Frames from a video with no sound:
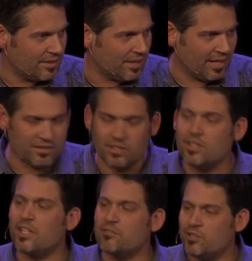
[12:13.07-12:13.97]
and to
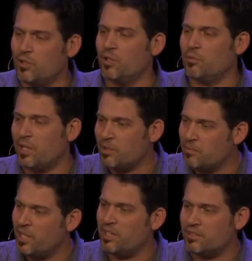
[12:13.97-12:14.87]
live toward what it
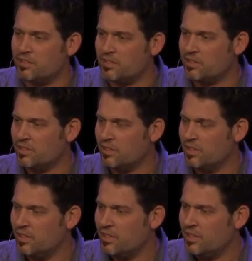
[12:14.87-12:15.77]
means
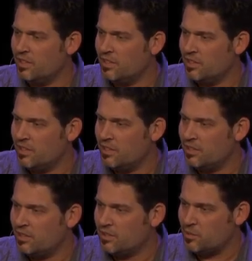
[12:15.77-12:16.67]

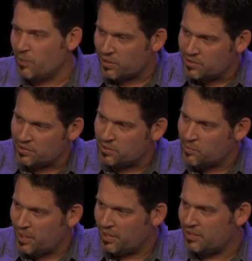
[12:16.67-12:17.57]
to
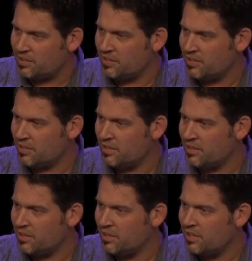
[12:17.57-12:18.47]
participate
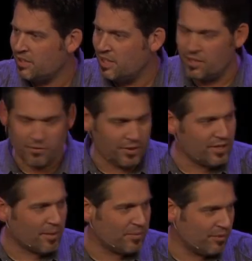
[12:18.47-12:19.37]
and the
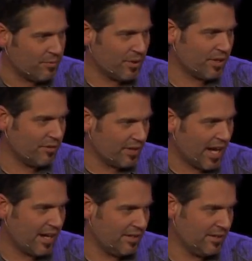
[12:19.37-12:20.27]
redemptive work of
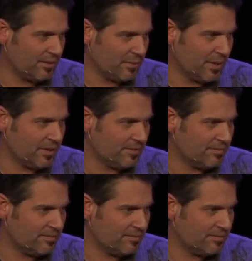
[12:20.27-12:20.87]
God in this world.